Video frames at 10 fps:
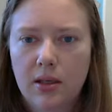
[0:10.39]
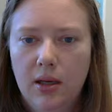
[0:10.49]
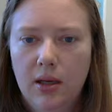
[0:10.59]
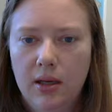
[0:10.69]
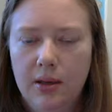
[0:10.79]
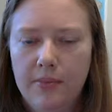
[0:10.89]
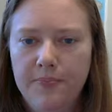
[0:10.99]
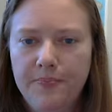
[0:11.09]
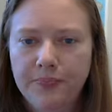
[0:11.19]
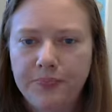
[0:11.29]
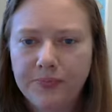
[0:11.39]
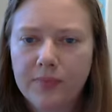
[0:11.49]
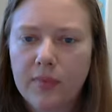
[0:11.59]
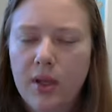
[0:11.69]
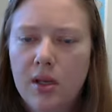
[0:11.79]
Um,
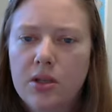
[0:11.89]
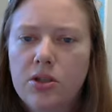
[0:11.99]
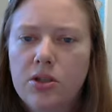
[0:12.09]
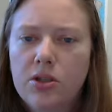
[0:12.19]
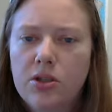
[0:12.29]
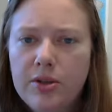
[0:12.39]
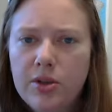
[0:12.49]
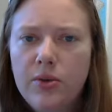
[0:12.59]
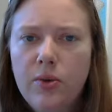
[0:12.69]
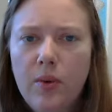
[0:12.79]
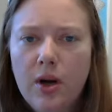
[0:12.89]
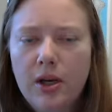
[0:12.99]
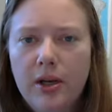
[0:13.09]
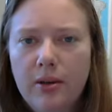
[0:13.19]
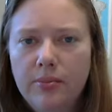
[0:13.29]
just want to do
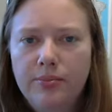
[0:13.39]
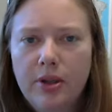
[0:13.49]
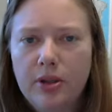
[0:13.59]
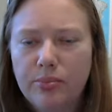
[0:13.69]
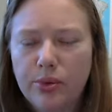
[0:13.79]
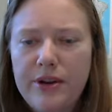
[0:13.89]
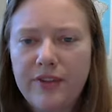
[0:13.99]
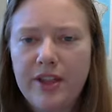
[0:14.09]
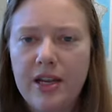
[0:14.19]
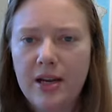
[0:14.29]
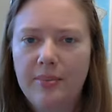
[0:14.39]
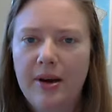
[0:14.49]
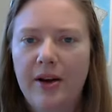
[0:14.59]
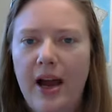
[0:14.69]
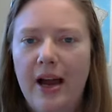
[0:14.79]
a little brief thing
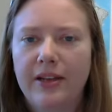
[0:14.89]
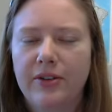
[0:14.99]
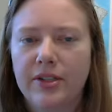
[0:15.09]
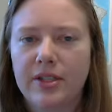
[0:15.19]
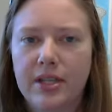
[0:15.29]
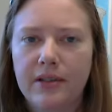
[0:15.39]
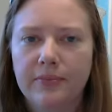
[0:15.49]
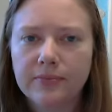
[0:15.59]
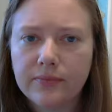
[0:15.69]
about accuracy.